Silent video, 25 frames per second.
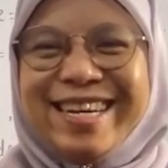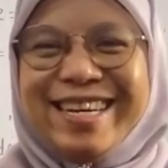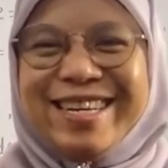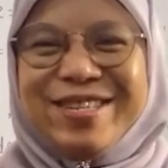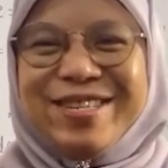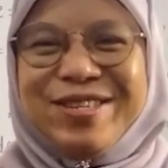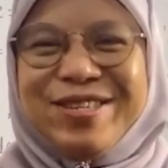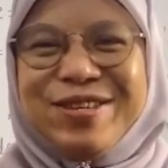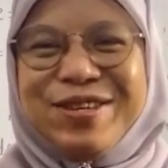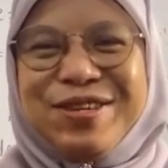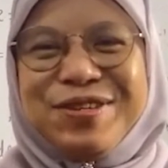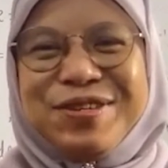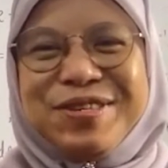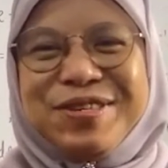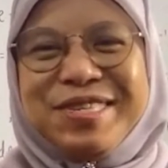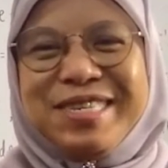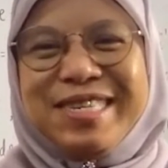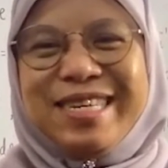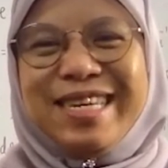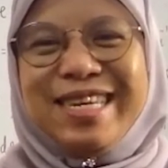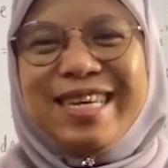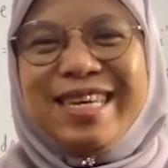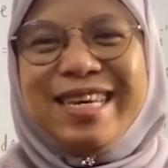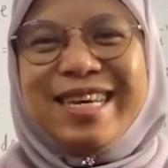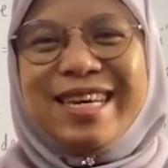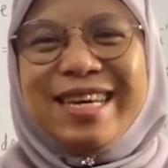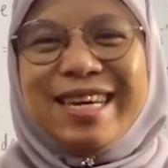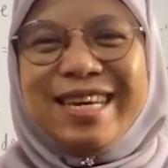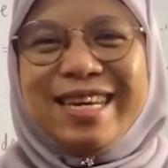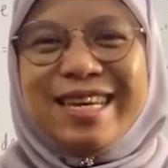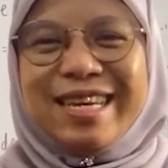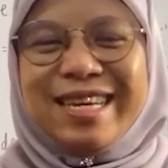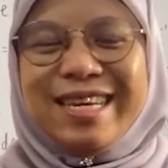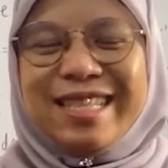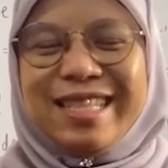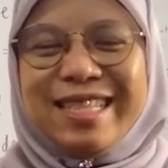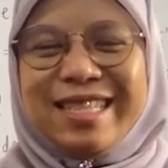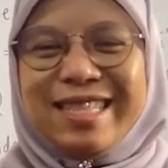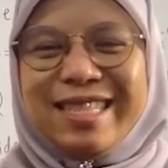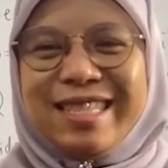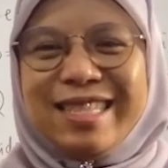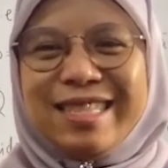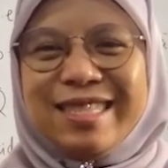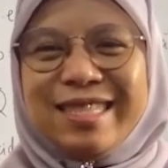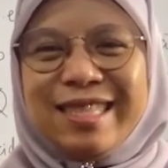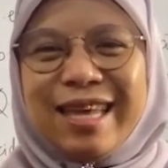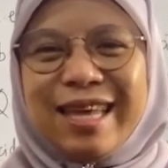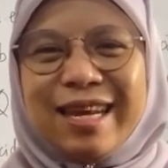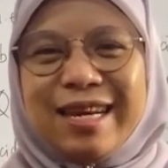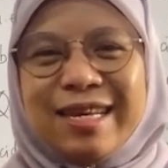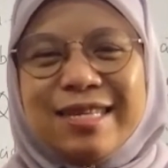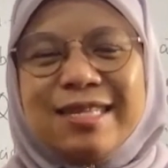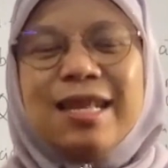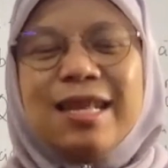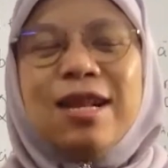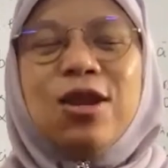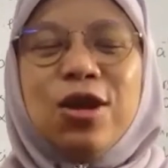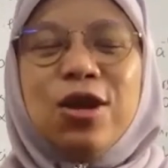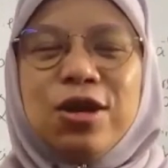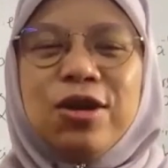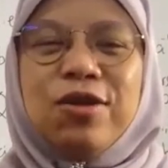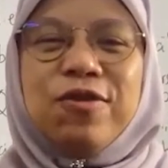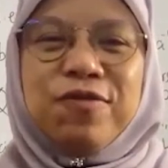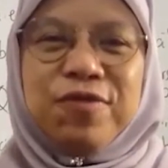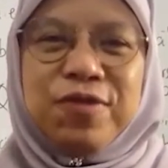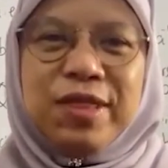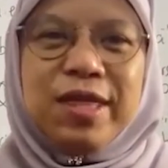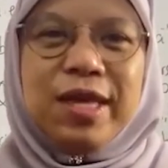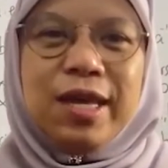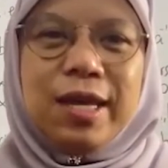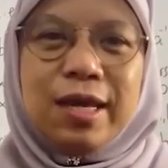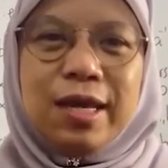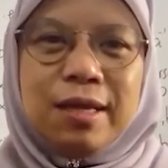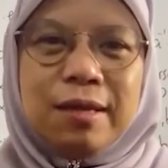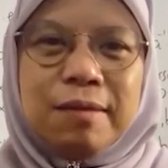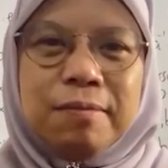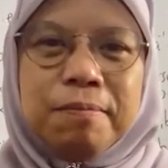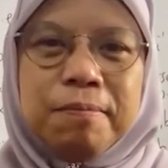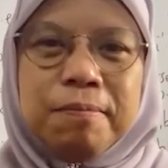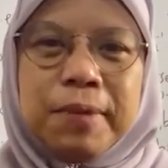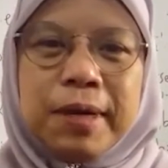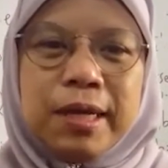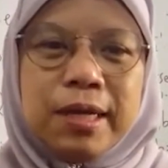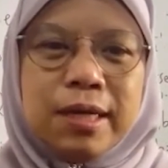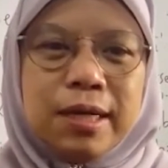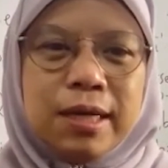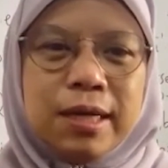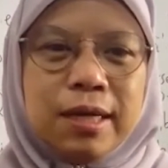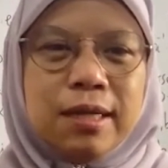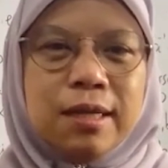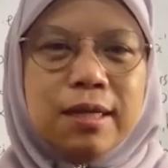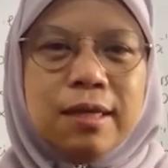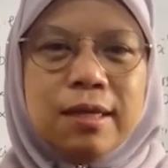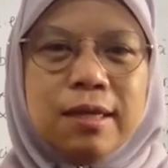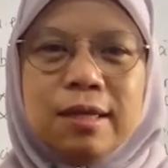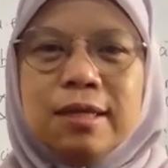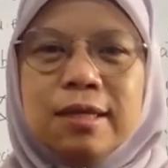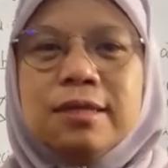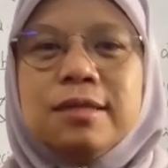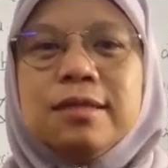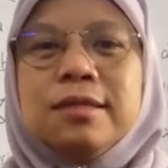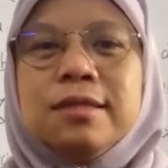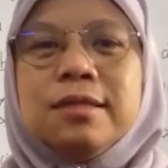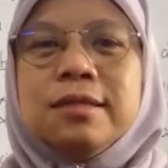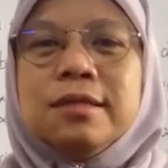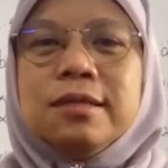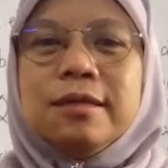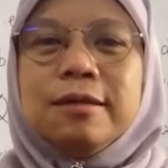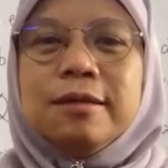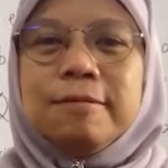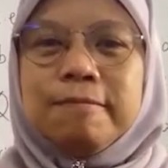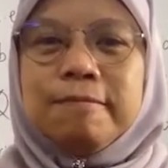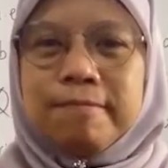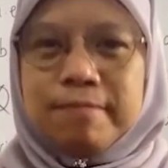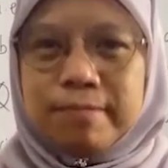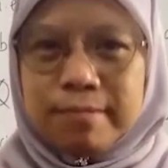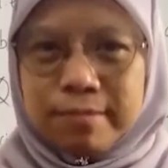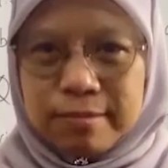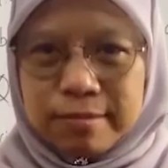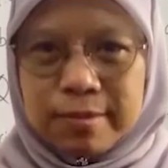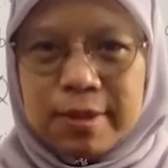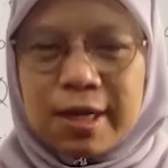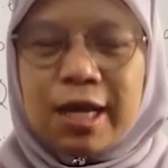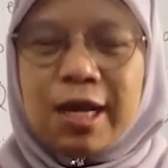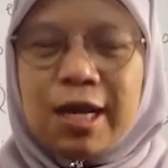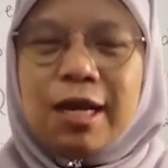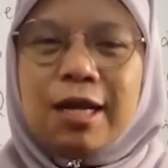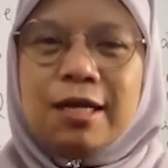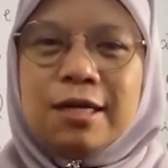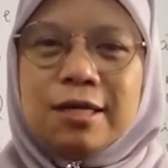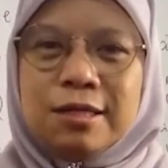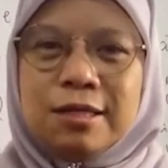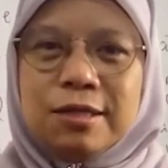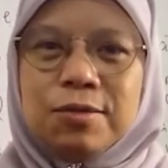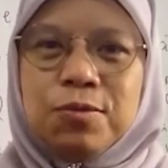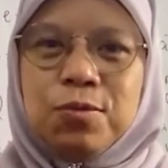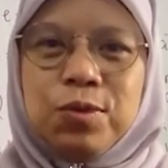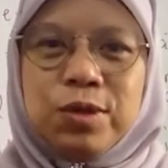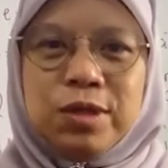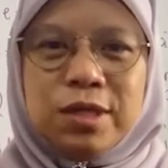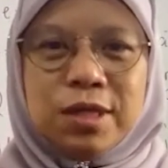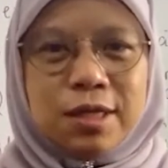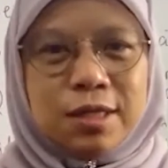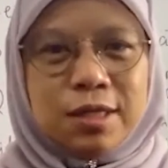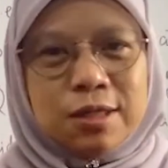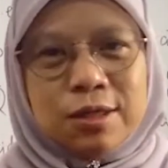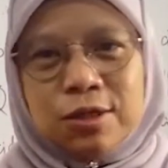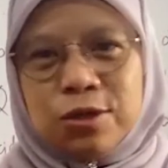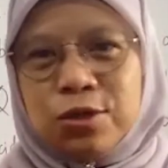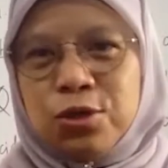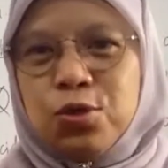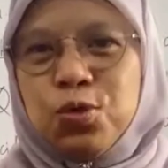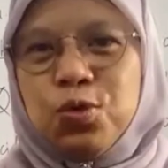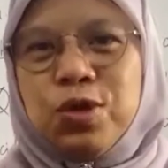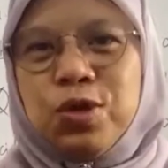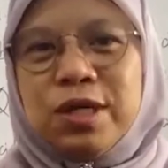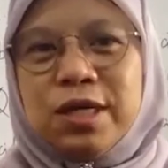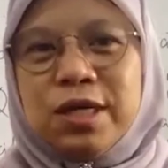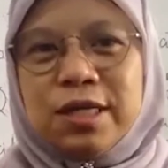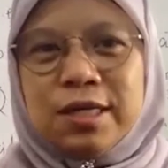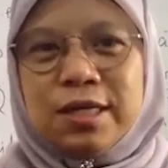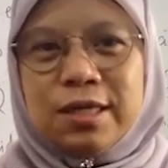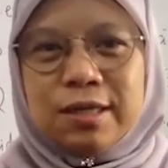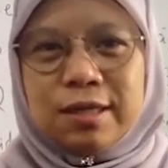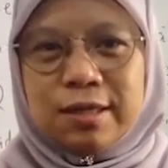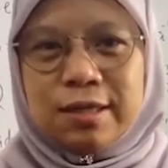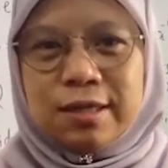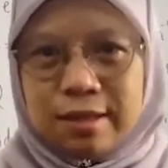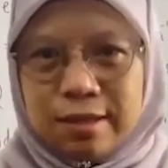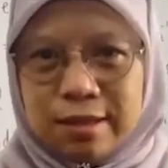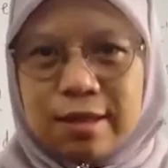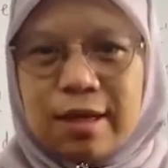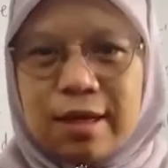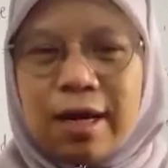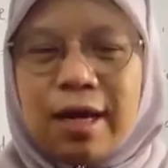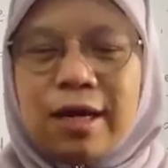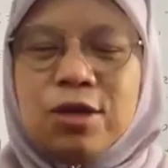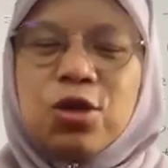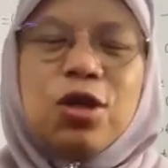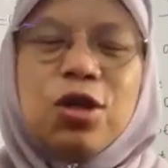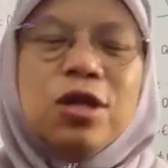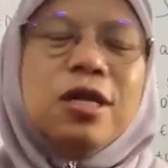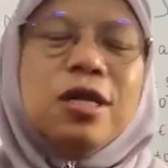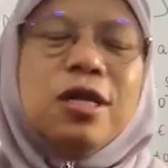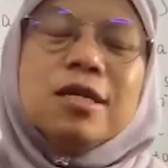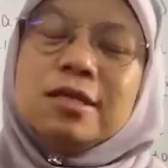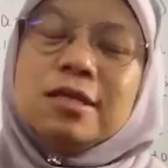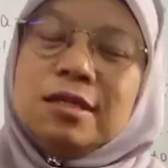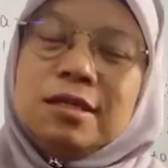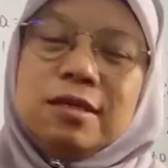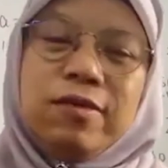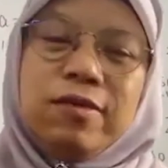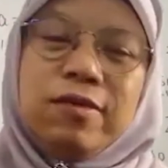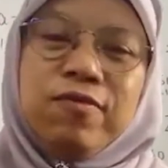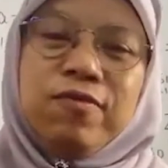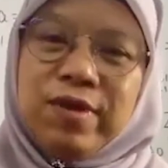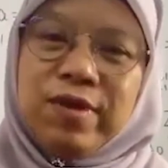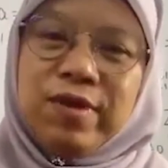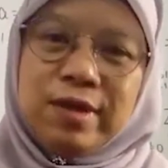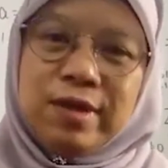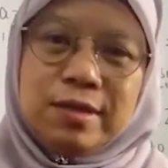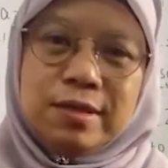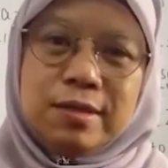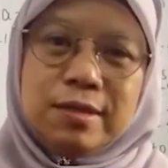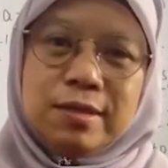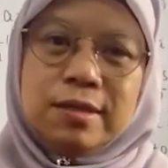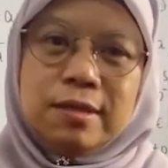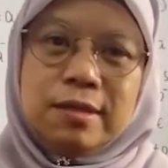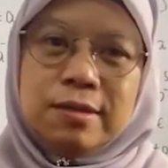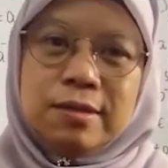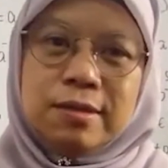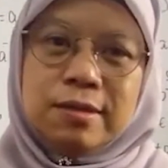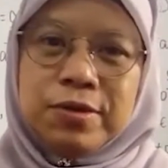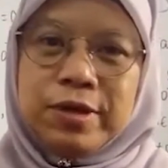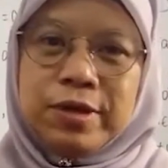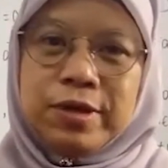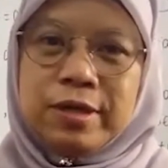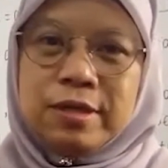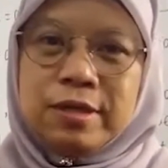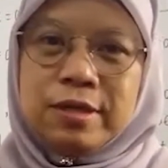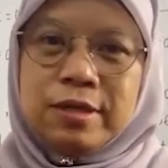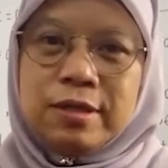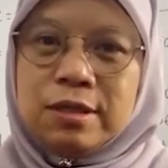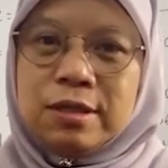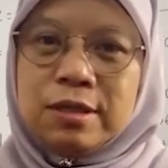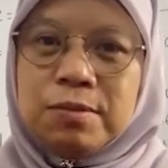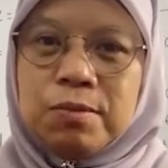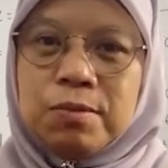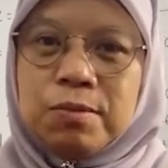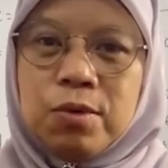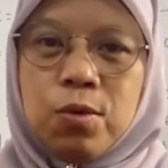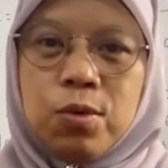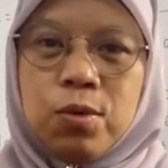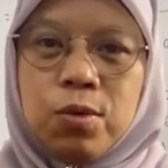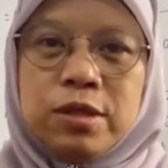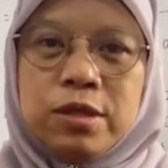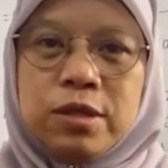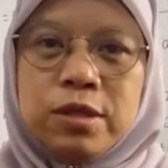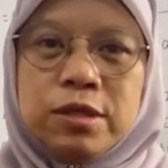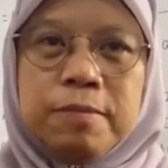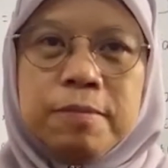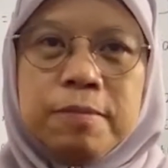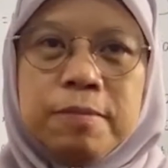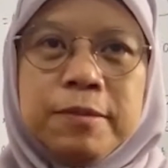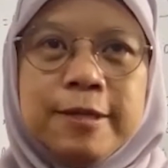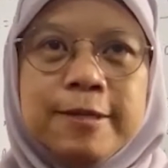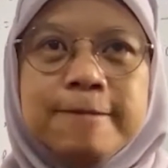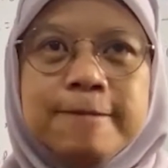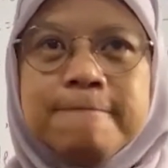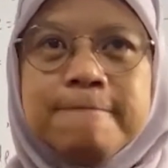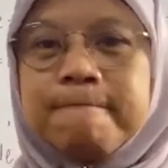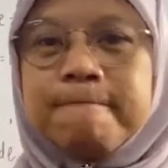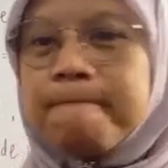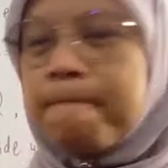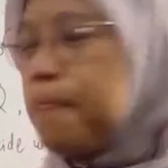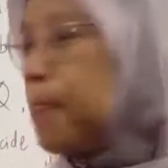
So you see, there is a lot of things, but in this class, we just do I call it a surface, right? Just for 1 chapter.